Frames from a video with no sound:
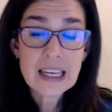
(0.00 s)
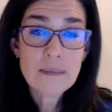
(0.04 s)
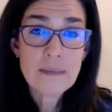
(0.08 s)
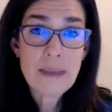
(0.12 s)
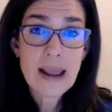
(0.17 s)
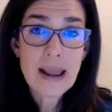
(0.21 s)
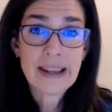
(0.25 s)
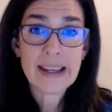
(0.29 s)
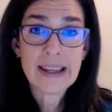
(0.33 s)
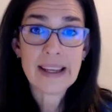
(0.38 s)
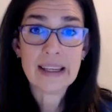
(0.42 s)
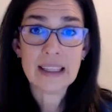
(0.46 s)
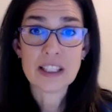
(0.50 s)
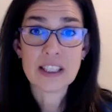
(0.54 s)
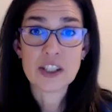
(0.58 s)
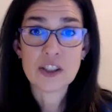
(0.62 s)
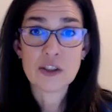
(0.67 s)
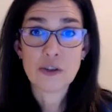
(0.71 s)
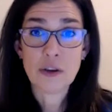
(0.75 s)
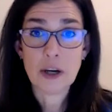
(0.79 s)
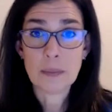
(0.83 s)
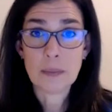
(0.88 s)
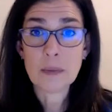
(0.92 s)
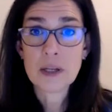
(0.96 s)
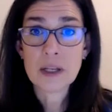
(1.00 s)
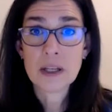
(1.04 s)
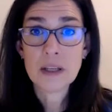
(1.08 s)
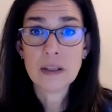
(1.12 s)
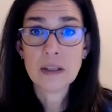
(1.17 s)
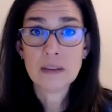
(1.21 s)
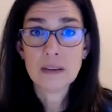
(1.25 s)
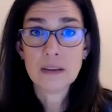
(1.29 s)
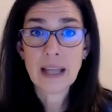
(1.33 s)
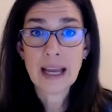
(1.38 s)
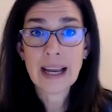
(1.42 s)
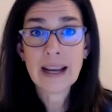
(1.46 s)
making a script
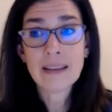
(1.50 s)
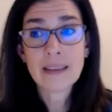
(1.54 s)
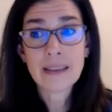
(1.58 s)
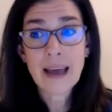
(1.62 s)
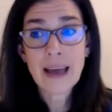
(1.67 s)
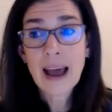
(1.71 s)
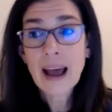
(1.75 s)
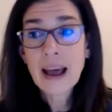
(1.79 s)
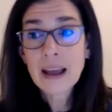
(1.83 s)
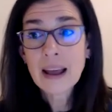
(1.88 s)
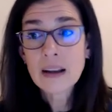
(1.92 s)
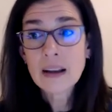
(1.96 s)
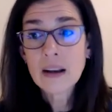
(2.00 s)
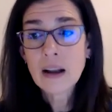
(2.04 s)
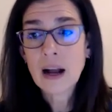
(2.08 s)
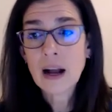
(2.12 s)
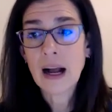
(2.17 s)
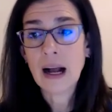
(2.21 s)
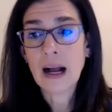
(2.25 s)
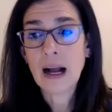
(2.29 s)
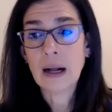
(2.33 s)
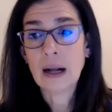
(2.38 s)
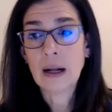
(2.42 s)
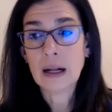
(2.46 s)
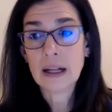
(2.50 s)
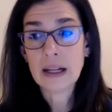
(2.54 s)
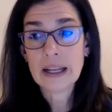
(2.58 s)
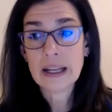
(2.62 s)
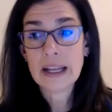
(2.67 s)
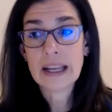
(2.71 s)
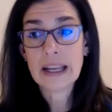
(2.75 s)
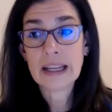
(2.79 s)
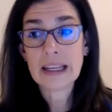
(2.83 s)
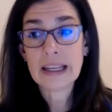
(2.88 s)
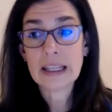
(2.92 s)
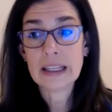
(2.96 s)
like that,
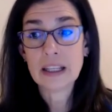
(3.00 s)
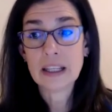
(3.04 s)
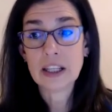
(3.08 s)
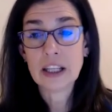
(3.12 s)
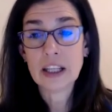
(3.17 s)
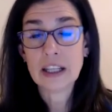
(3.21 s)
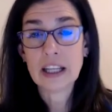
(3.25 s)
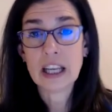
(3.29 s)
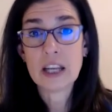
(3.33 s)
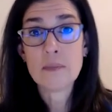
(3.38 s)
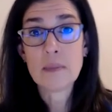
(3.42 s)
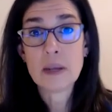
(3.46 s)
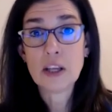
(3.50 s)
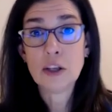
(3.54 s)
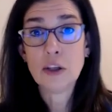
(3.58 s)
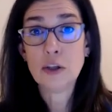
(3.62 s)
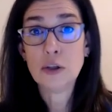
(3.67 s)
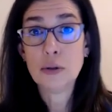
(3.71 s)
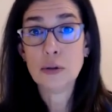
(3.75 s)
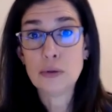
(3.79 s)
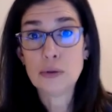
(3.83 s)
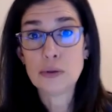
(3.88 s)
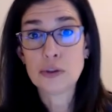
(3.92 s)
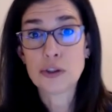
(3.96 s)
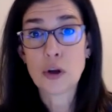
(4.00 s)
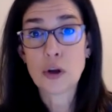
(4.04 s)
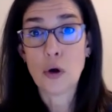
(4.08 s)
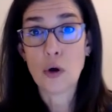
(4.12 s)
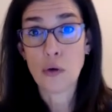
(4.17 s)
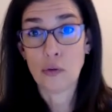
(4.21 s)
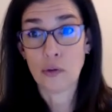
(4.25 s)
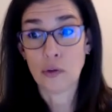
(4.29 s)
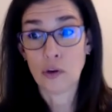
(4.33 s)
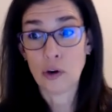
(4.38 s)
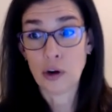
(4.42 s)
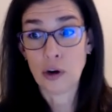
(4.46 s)
it can be used
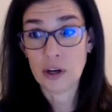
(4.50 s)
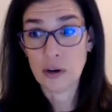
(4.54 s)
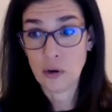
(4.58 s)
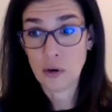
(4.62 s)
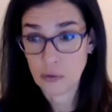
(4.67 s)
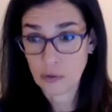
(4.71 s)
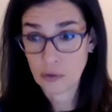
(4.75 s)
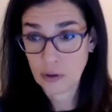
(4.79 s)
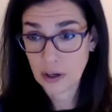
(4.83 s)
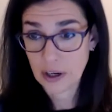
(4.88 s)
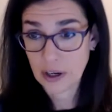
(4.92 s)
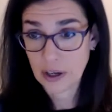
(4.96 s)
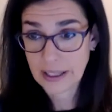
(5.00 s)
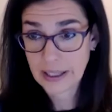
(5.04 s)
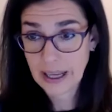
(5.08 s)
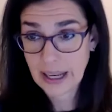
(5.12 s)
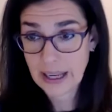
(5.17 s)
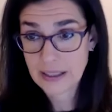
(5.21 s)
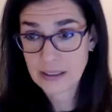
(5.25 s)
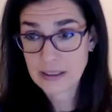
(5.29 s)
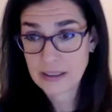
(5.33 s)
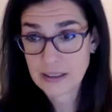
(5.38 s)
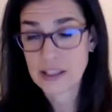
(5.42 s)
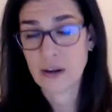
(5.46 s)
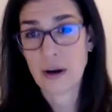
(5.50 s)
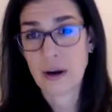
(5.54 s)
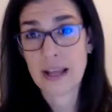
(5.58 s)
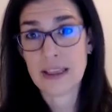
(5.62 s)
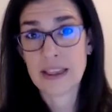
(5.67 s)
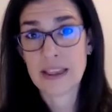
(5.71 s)
over and over again. So I